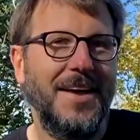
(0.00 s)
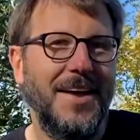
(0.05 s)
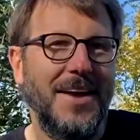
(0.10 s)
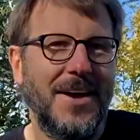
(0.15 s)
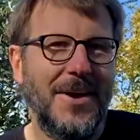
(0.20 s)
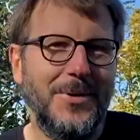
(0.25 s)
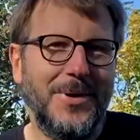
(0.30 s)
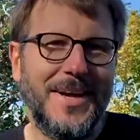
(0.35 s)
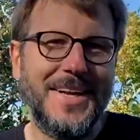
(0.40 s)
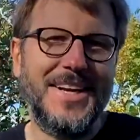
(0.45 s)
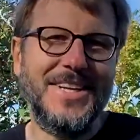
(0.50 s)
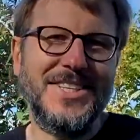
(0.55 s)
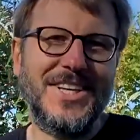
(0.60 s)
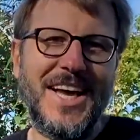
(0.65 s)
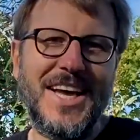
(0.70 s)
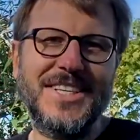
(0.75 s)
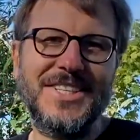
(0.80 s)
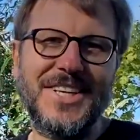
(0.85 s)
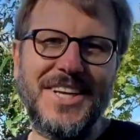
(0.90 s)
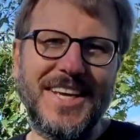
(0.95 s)
We're going to
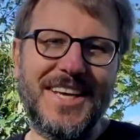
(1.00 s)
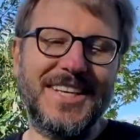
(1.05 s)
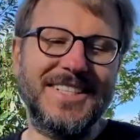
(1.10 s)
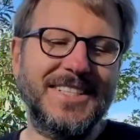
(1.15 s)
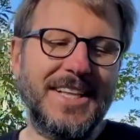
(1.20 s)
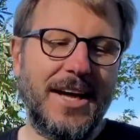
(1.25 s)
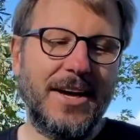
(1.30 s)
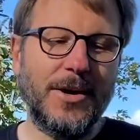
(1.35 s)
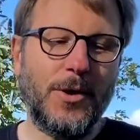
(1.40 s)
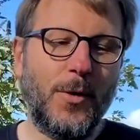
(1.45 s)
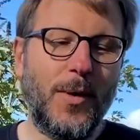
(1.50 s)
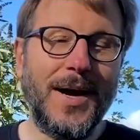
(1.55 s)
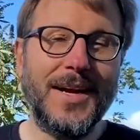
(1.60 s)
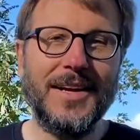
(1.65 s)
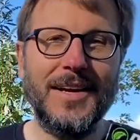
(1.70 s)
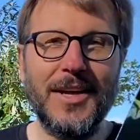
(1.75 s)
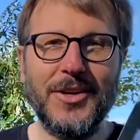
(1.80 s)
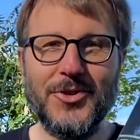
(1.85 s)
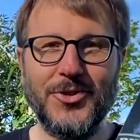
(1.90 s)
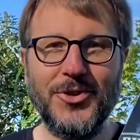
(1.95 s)
change gears now quite
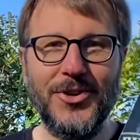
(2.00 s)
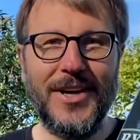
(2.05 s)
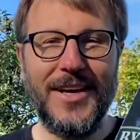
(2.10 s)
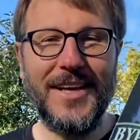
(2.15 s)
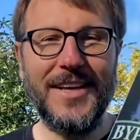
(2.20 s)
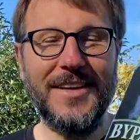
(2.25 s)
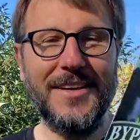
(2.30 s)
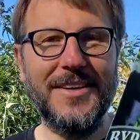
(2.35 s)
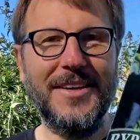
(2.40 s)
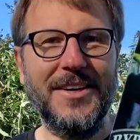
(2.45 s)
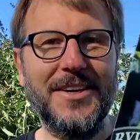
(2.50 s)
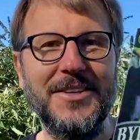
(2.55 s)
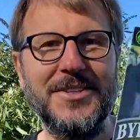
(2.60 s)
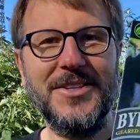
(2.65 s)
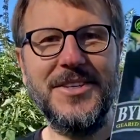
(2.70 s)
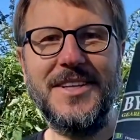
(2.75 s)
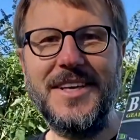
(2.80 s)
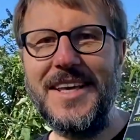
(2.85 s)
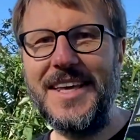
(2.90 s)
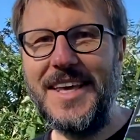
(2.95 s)
literally
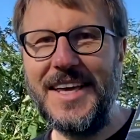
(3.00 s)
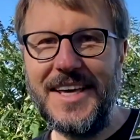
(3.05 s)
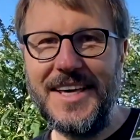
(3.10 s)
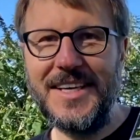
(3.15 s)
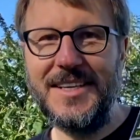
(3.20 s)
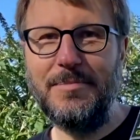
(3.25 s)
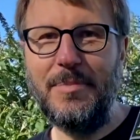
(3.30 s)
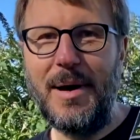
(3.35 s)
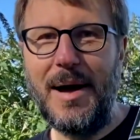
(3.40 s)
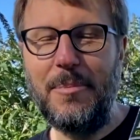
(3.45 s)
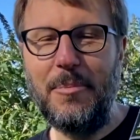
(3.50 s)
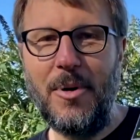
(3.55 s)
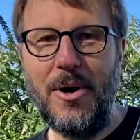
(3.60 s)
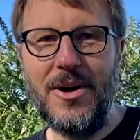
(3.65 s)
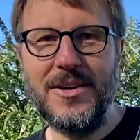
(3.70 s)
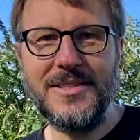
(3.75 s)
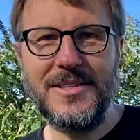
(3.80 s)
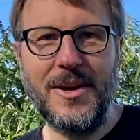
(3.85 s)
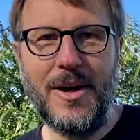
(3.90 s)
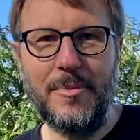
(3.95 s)
to the geared
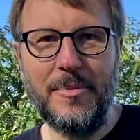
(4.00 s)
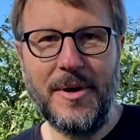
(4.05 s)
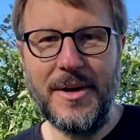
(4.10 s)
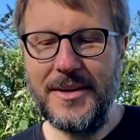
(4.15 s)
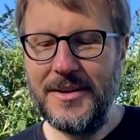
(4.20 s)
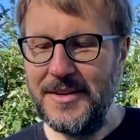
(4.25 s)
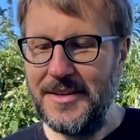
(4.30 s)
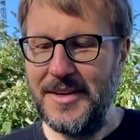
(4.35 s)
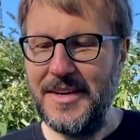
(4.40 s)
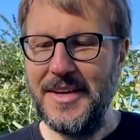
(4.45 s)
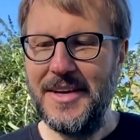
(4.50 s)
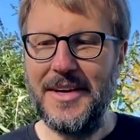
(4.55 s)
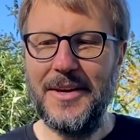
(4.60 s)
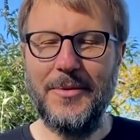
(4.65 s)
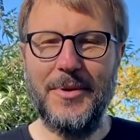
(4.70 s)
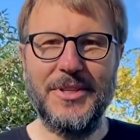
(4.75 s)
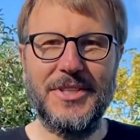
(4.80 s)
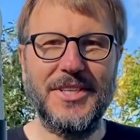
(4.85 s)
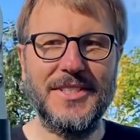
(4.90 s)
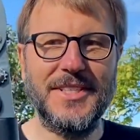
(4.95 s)
bypass lopper,
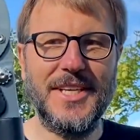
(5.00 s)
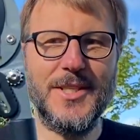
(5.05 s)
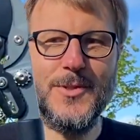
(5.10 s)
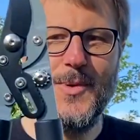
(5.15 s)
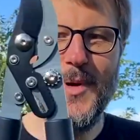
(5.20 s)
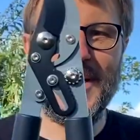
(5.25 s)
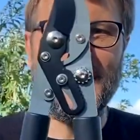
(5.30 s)
which is this one. It's